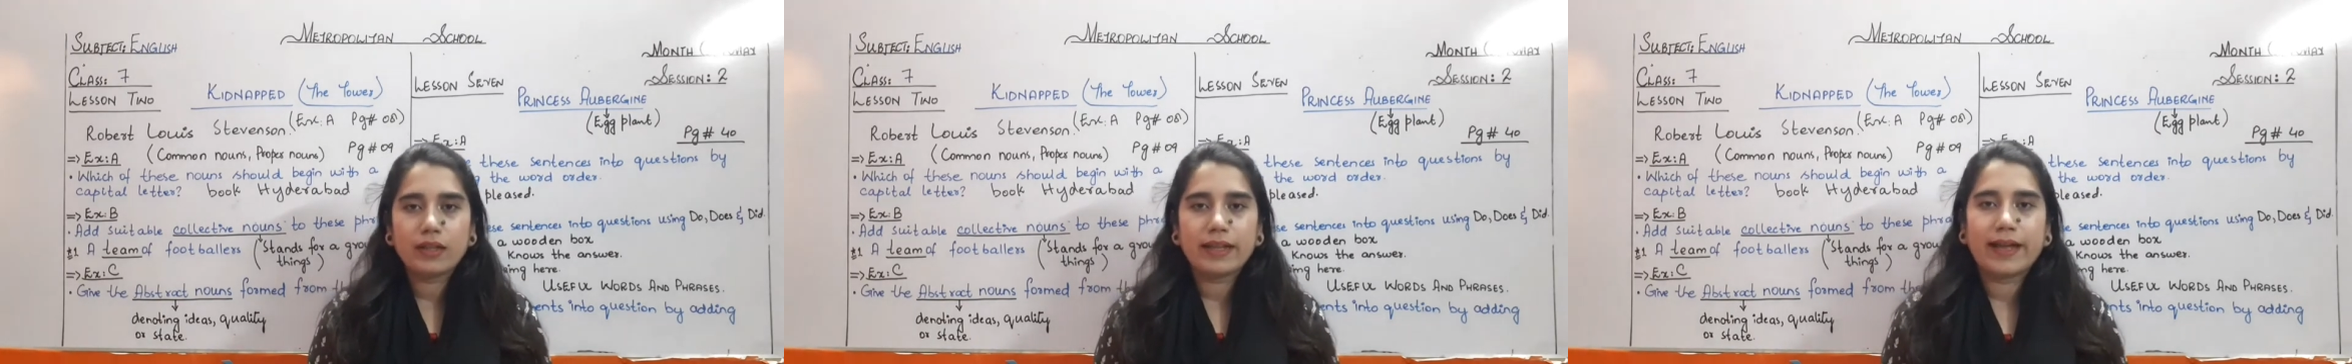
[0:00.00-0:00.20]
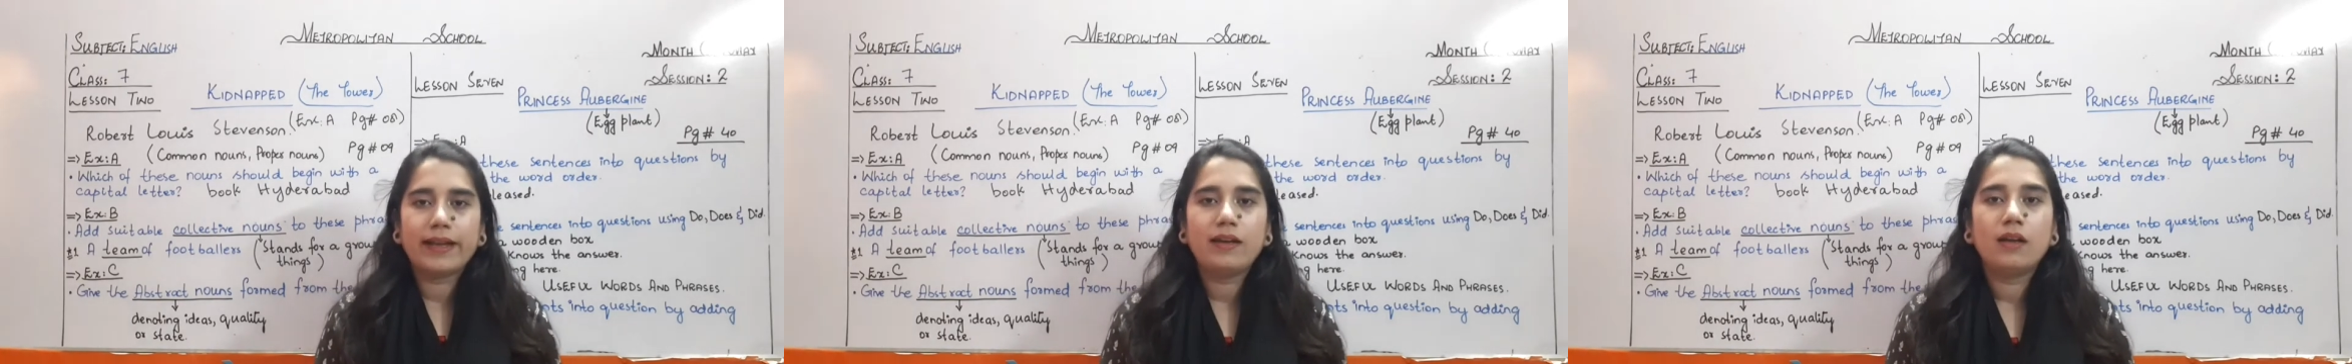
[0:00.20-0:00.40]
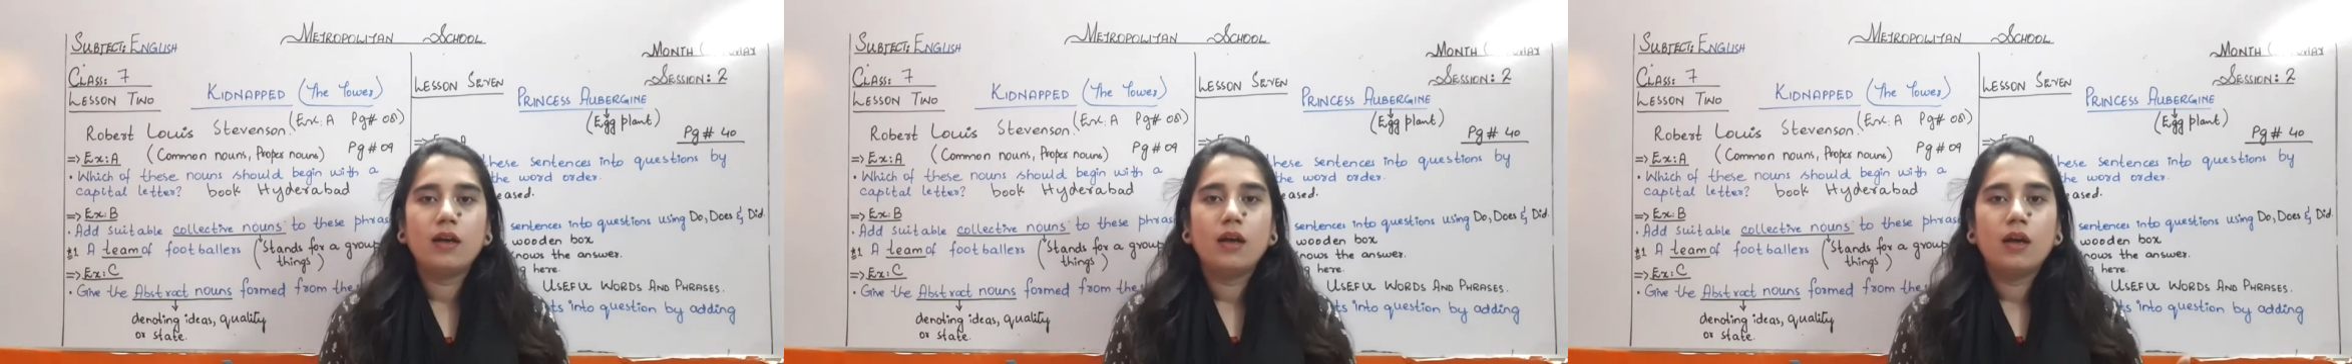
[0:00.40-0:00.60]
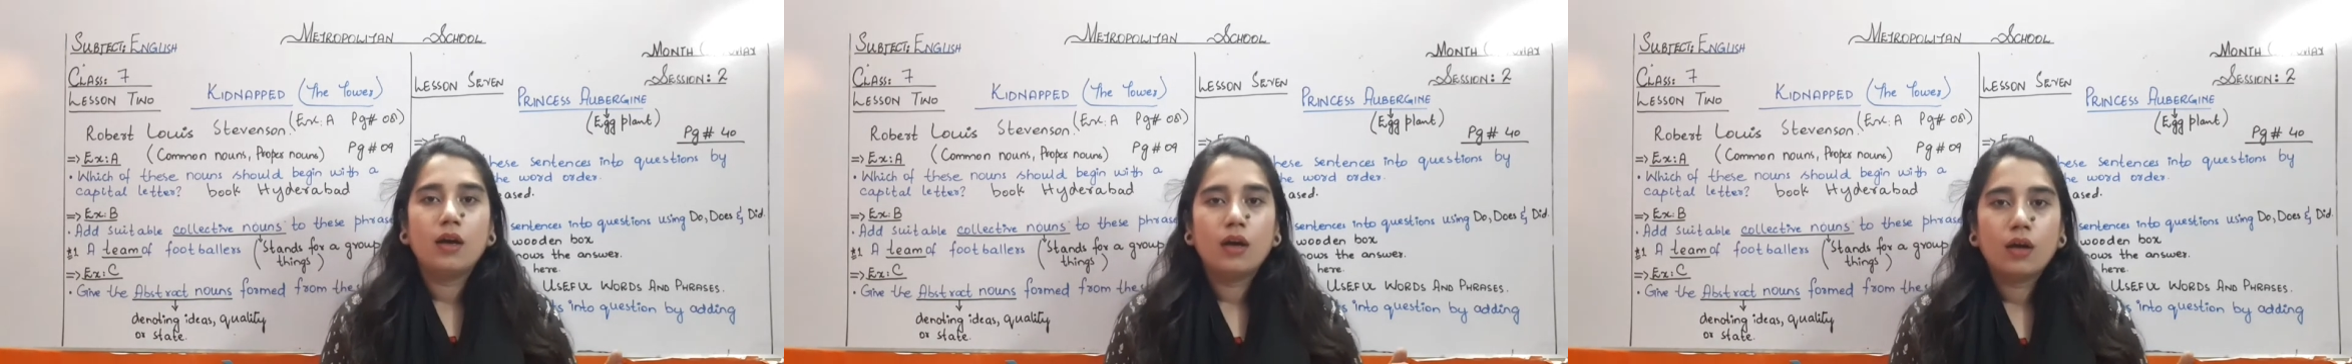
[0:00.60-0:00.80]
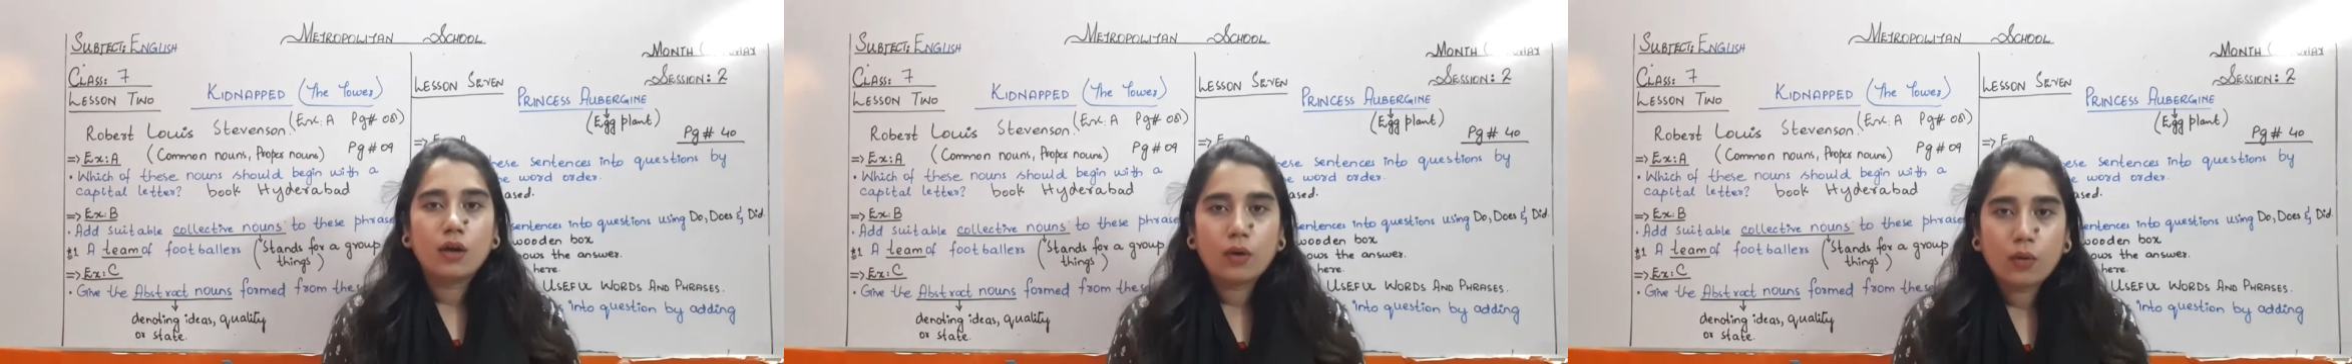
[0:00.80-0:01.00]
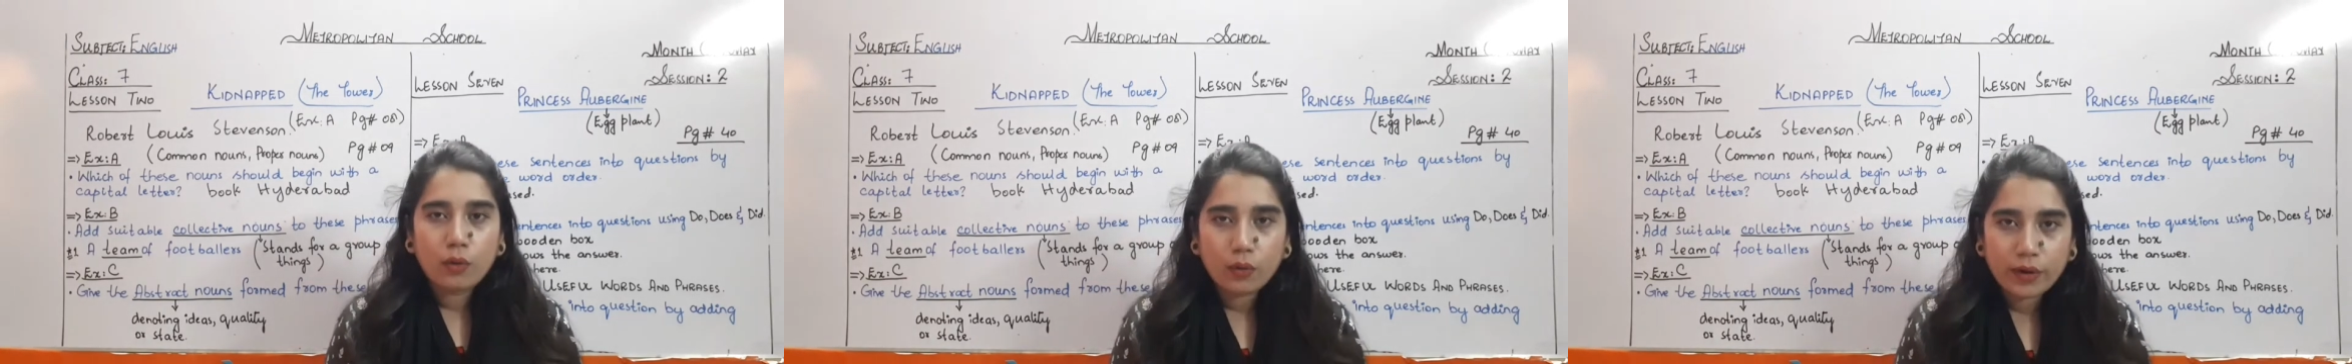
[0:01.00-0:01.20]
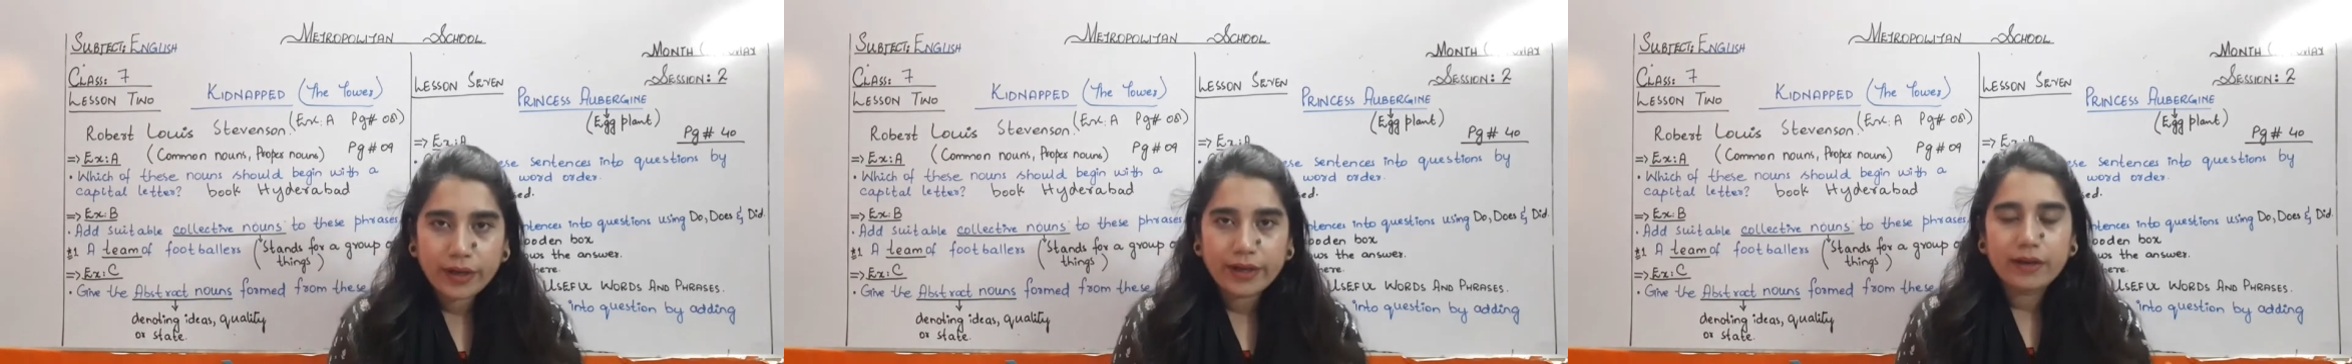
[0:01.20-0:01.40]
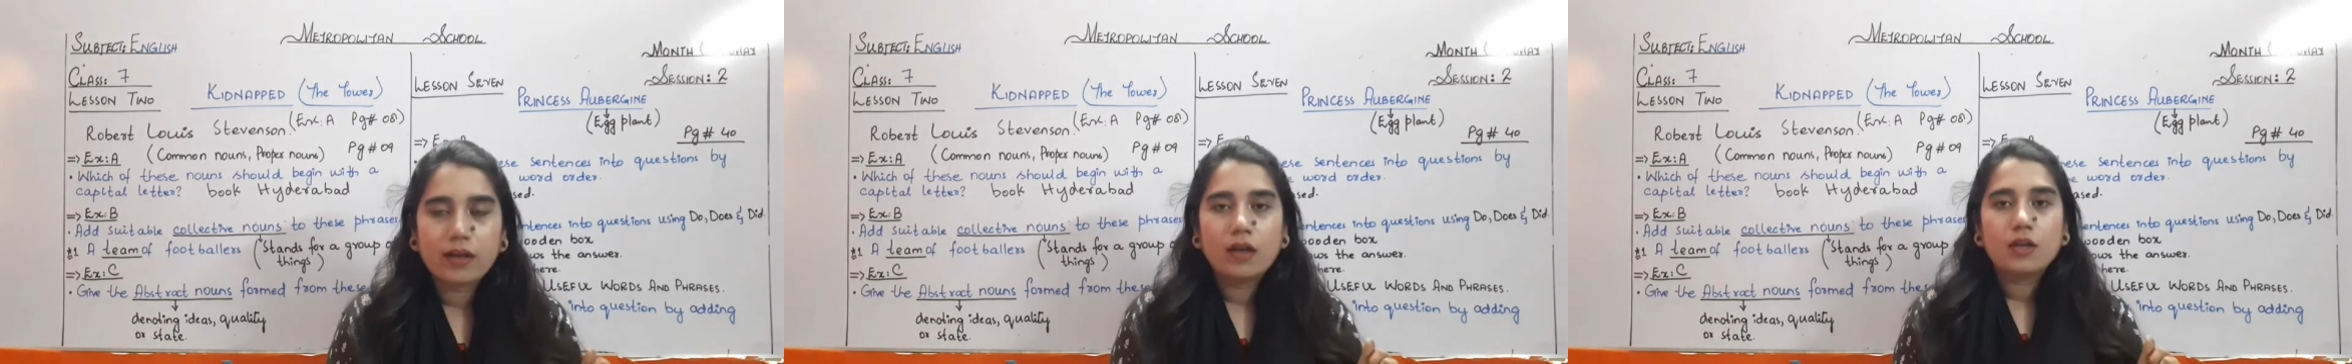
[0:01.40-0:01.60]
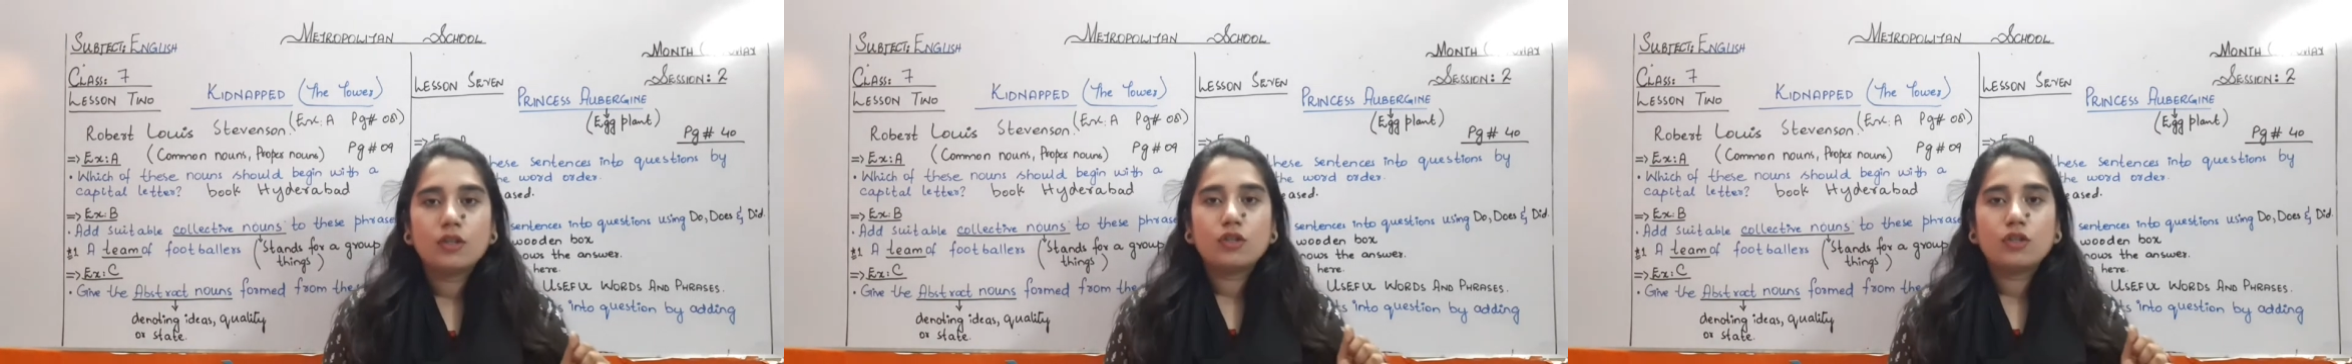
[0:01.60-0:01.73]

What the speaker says: than queen.